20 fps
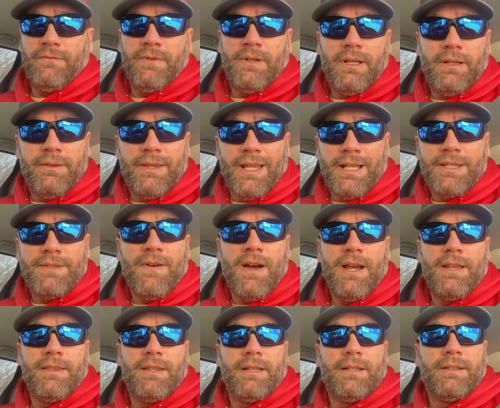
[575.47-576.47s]
that's
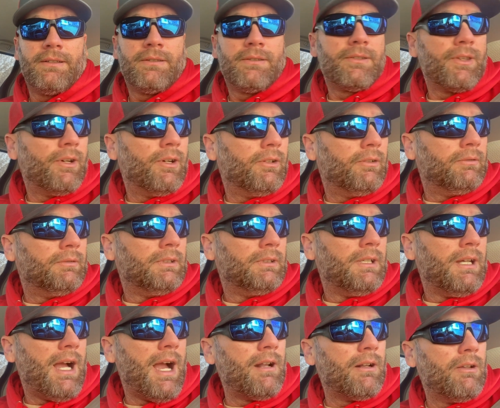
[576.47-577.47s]
fine then. So
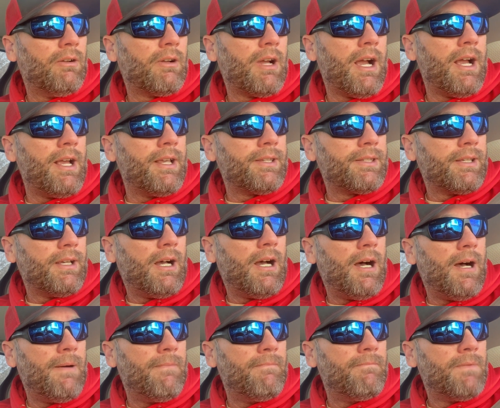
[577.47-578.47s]
I don't know, guys.
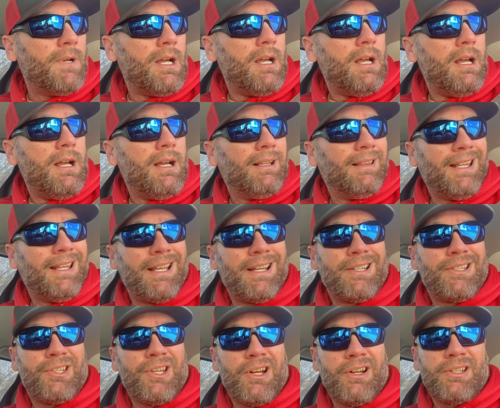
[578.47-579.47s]
Like,
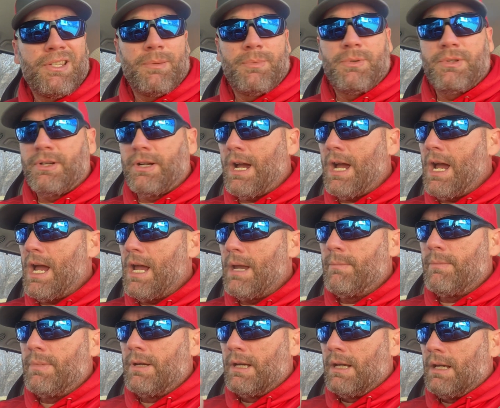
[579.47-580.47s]
share,
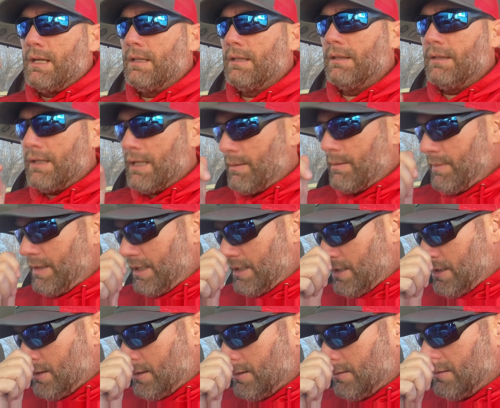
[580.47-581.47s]
subscribe. Let me
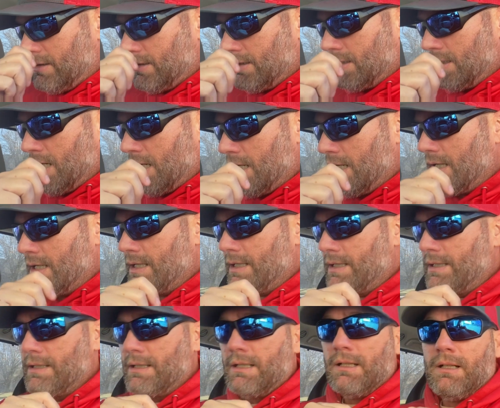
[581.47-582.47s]
know
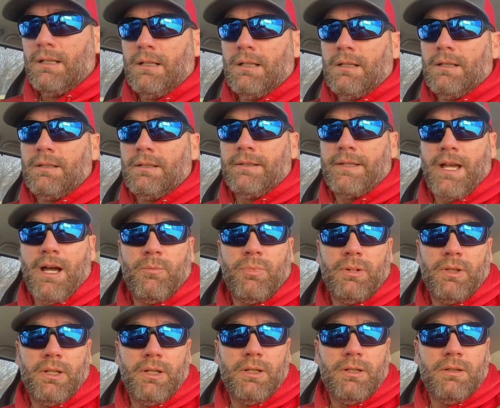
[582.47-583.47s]
down
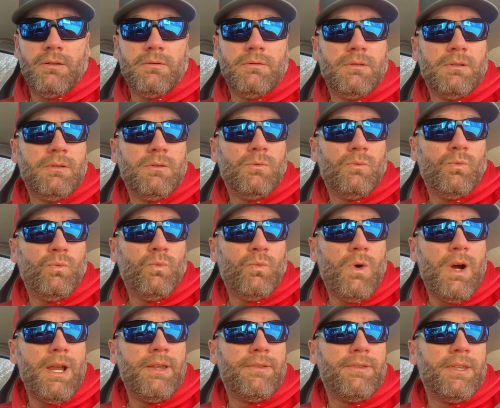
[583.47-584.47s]
below
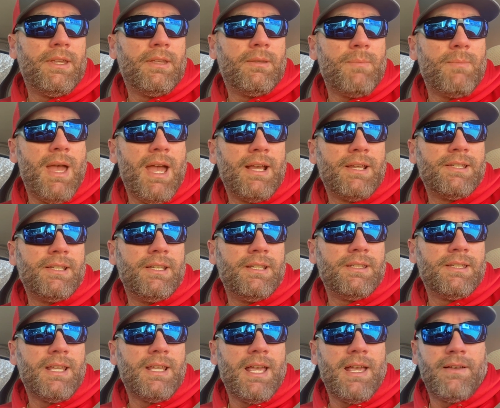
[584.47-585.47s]
why you think
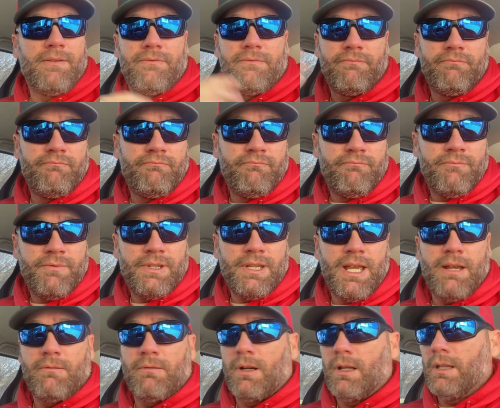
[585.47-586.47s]
magazines have
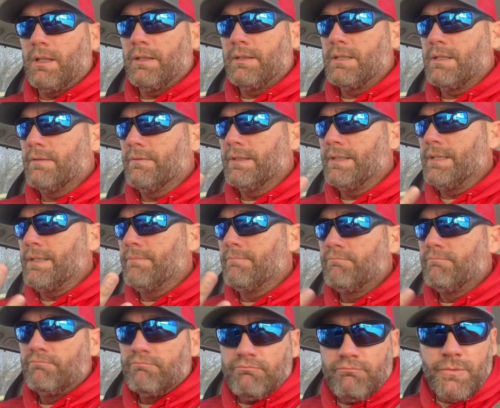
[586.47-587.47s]
stayed relatively
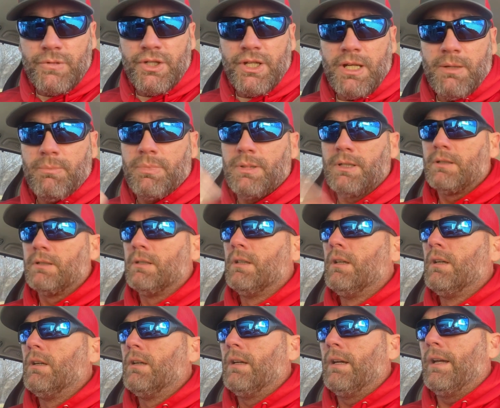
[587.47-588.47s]
cheap,
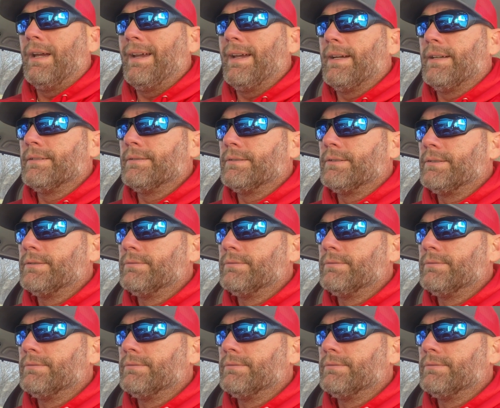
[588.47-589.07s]
and